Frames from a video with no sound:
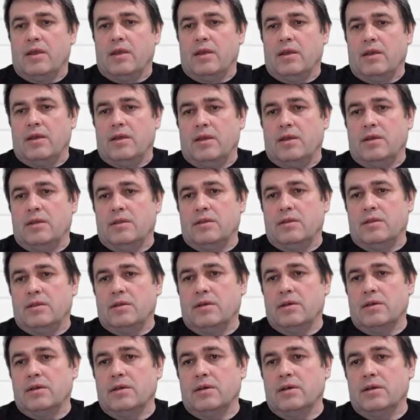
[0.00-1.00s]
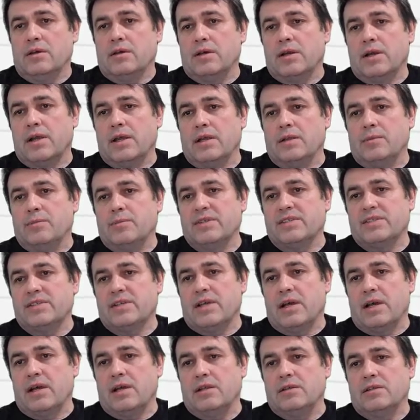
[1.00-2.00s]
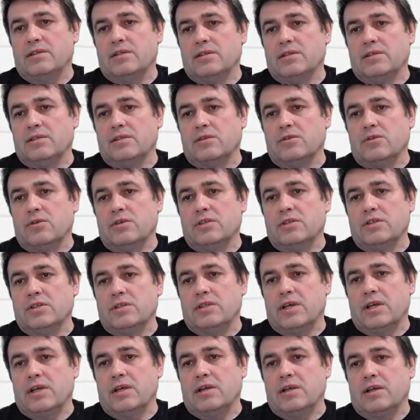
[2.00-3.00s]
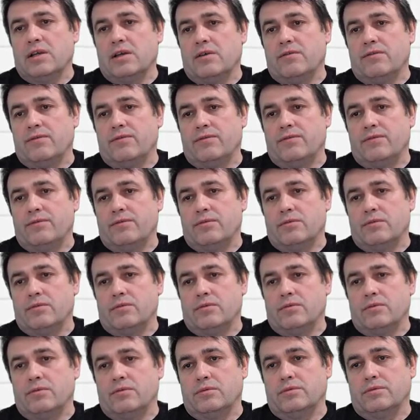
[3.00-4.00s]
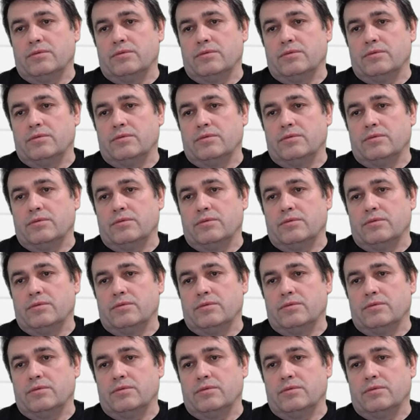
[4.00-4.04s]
and right beside this closet I have uh,